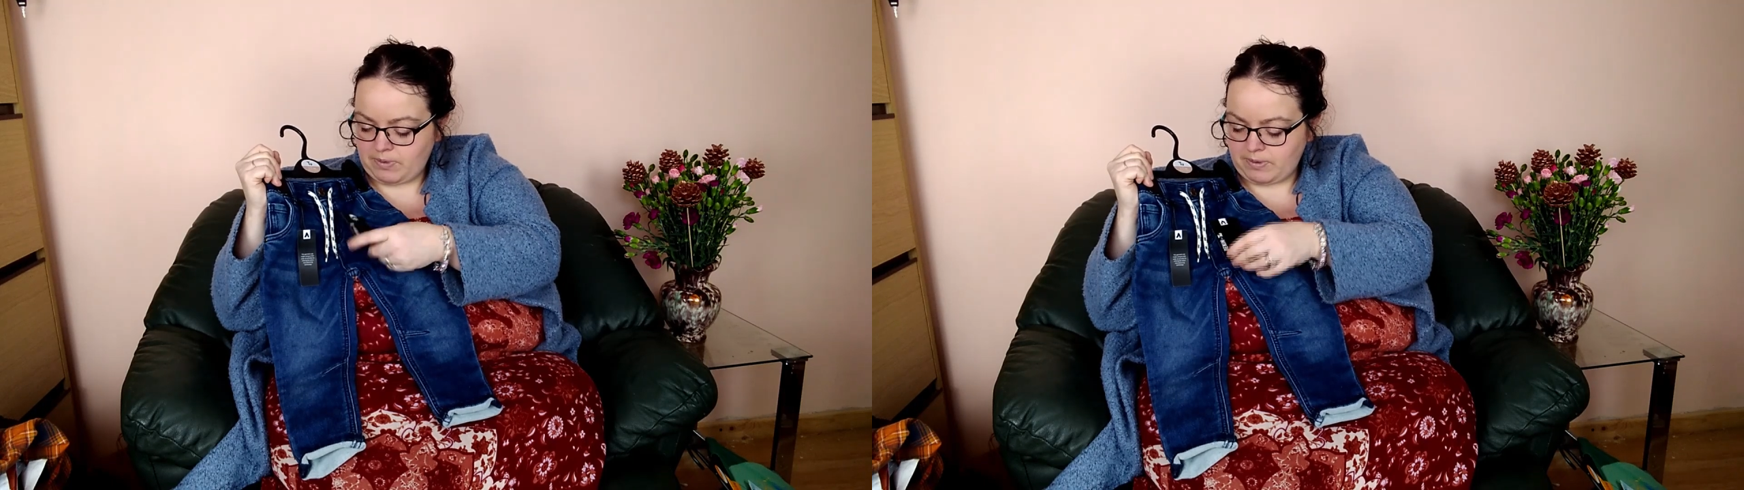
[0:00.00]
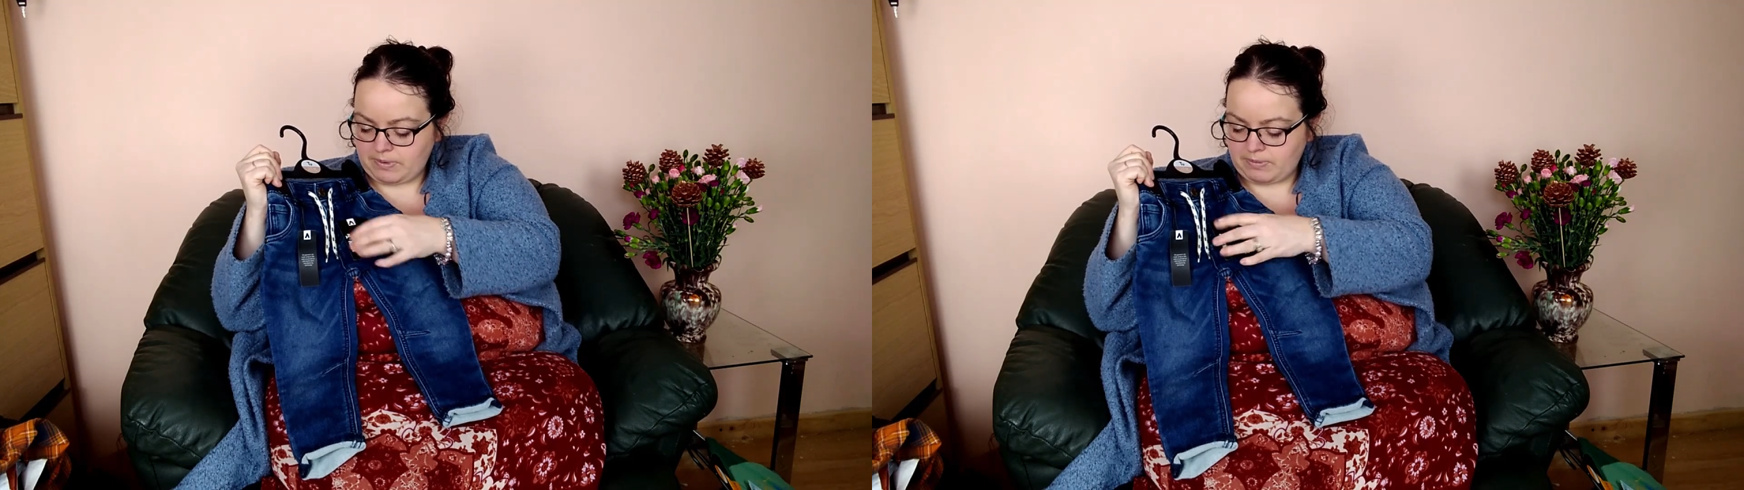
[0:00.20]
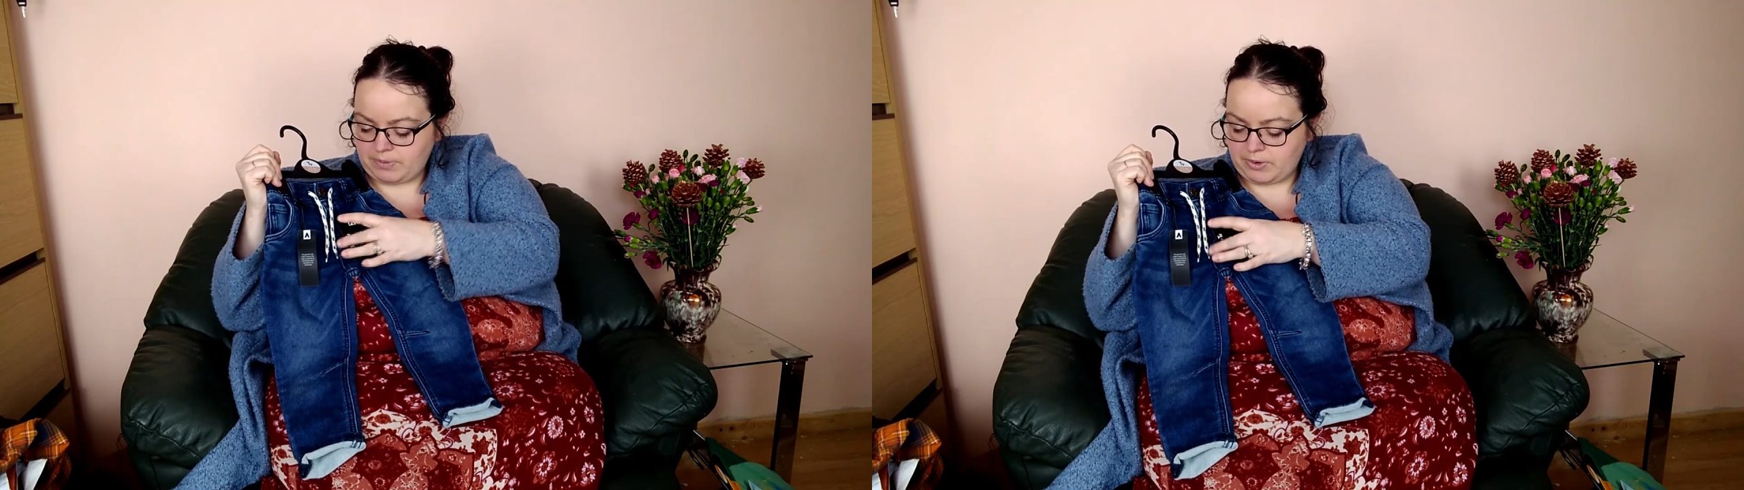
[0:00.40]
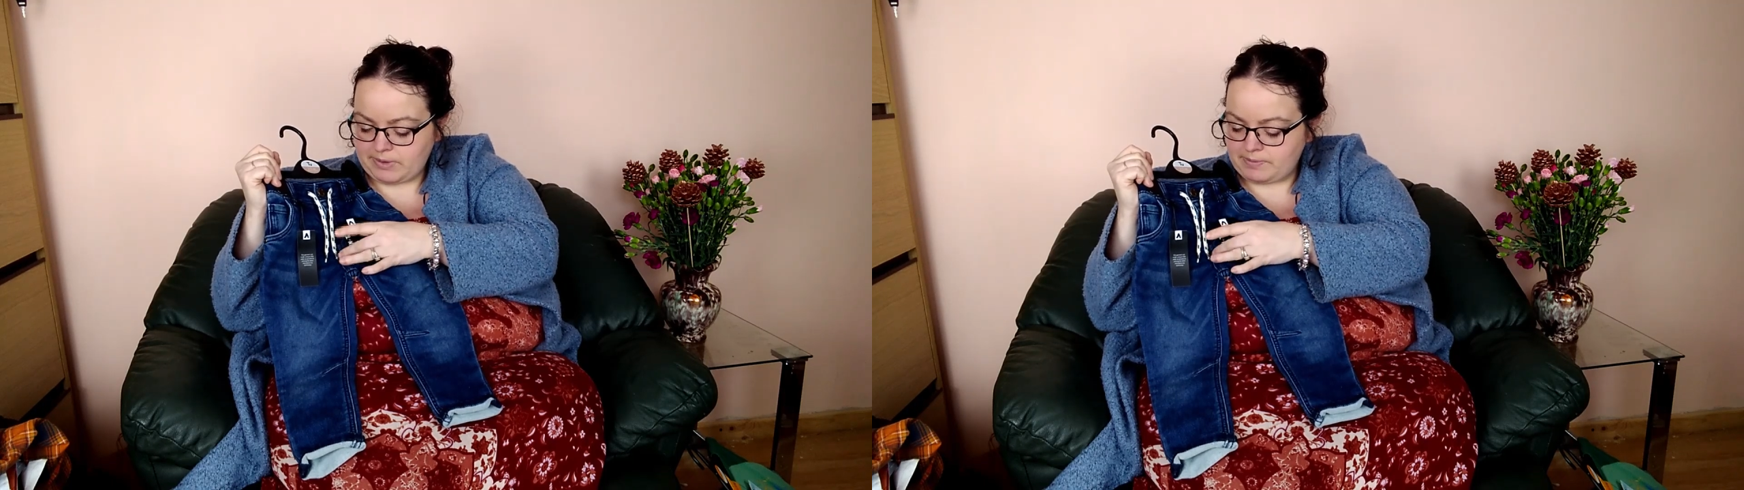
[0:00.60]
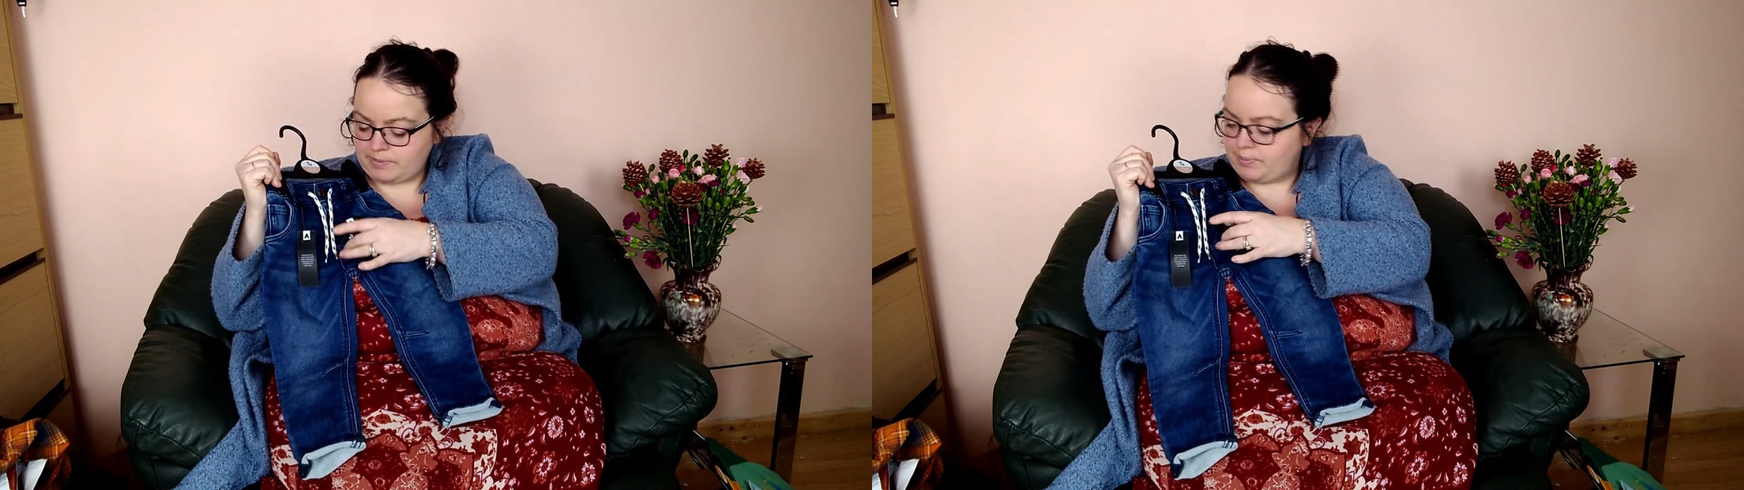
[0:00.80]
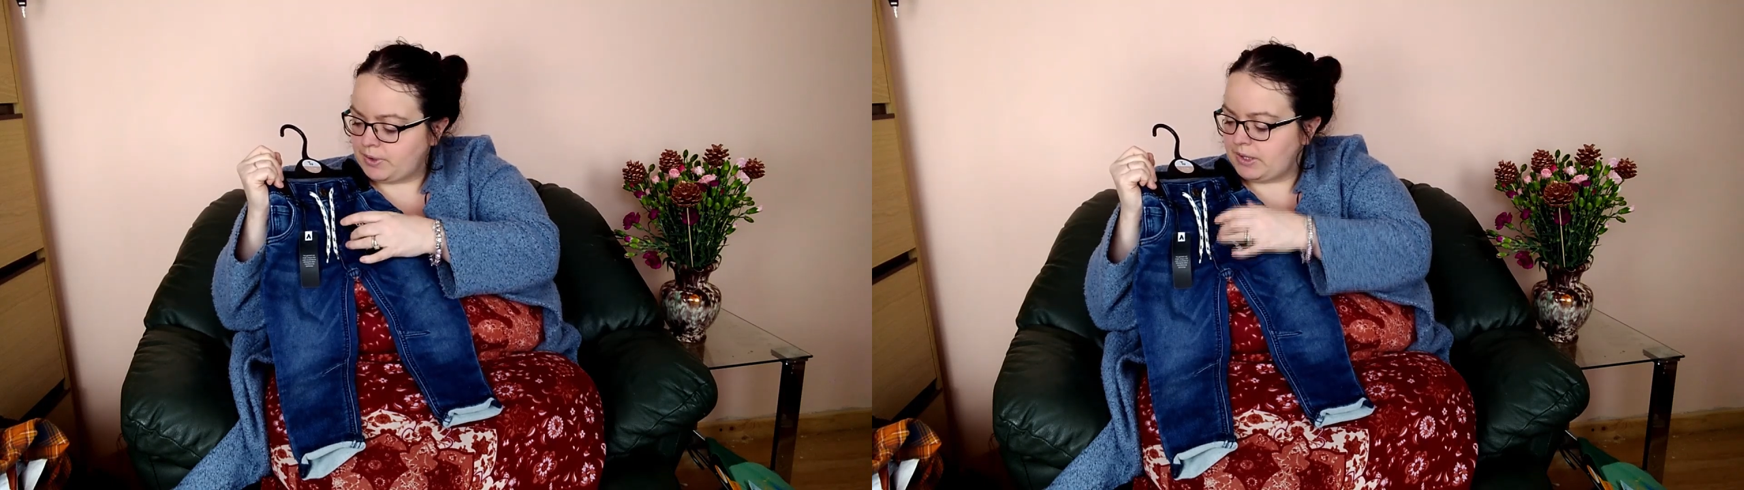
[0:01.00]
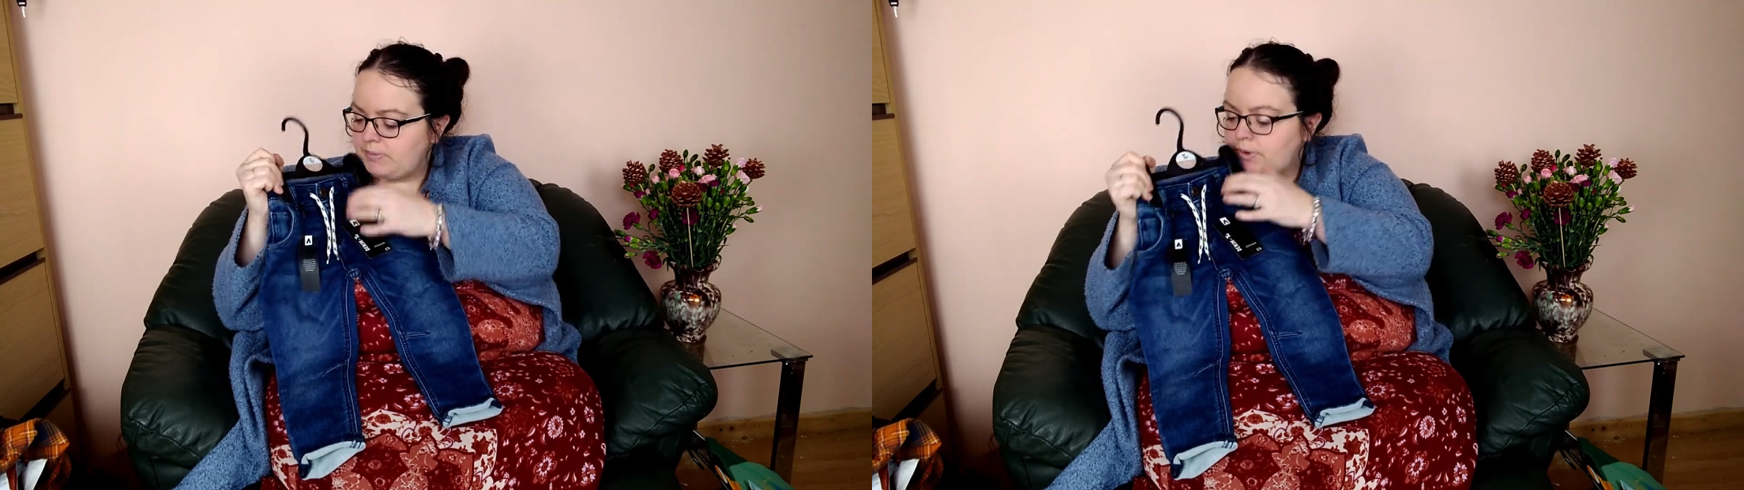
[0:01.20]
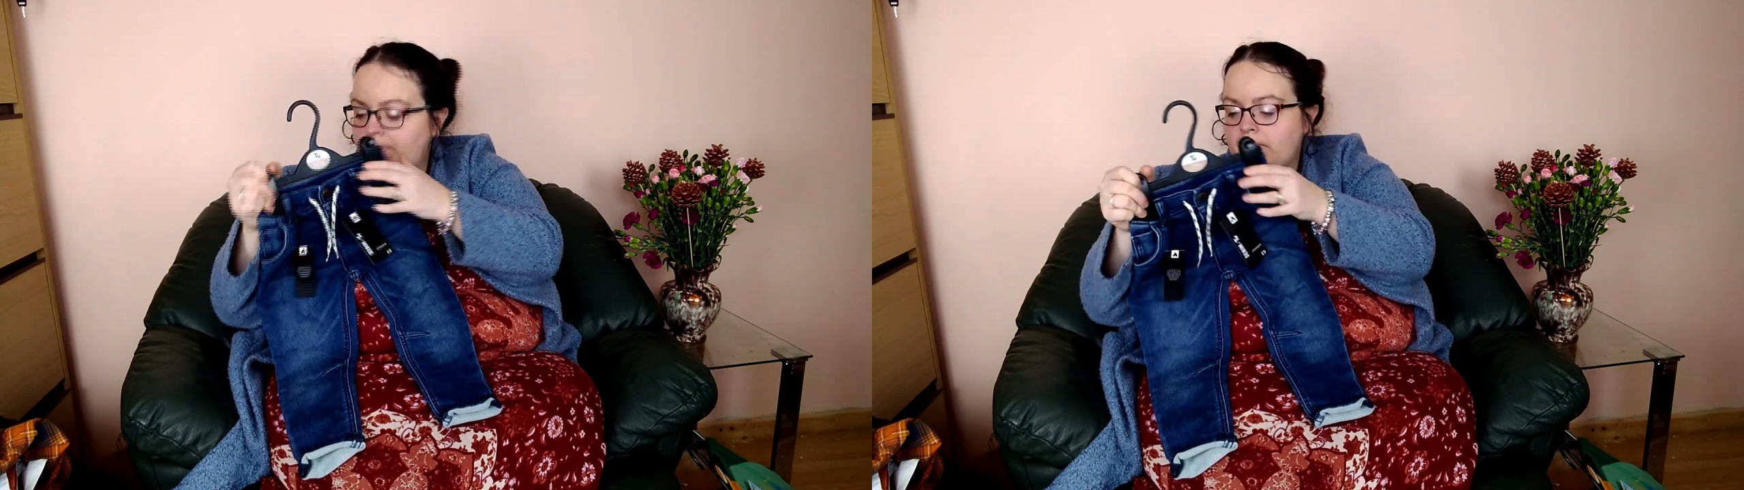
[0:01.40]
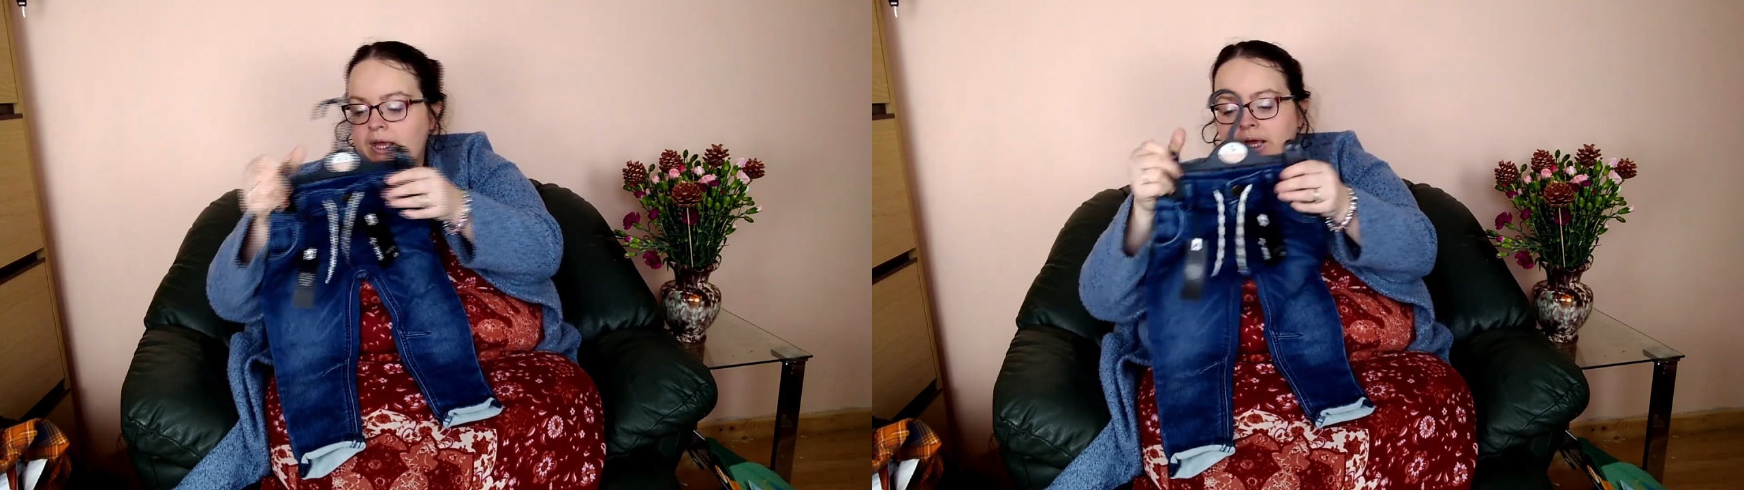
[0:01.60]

them and put them put them up.